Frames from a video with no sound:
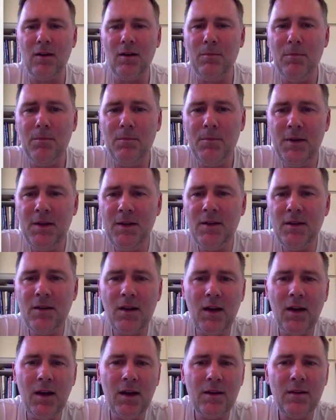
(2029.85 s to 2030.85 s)
meaning
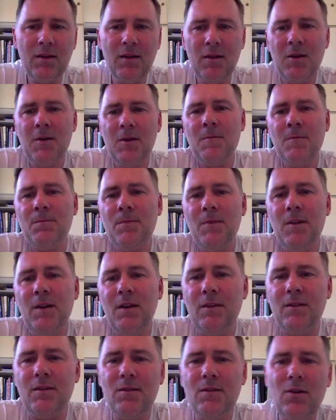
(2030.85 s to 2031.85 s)
that
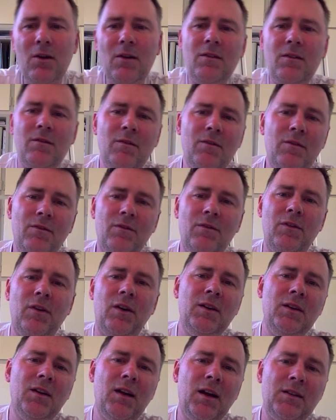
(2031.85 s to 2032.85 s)
it's not
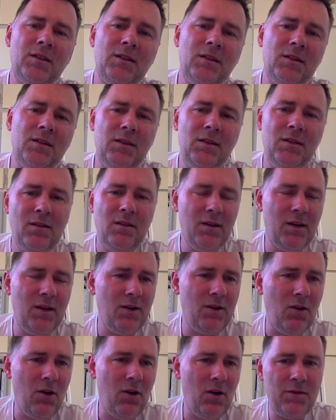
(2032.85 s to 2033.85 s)
very likely
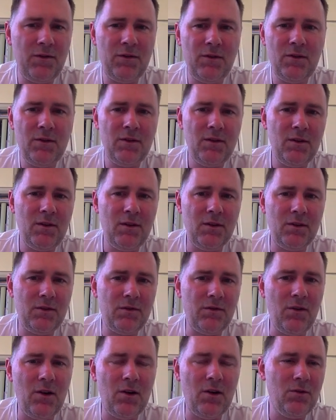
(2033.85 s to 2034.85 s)
that off is
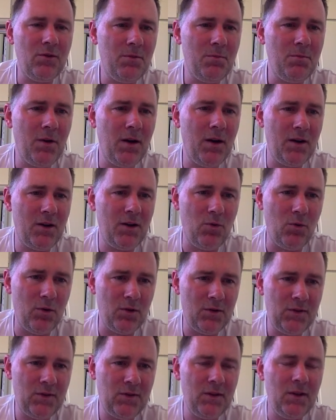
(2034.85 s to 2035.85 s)
followed by
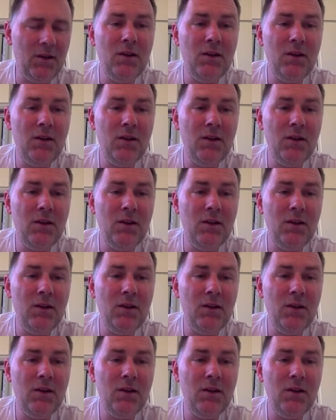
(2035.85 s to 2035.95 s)
course,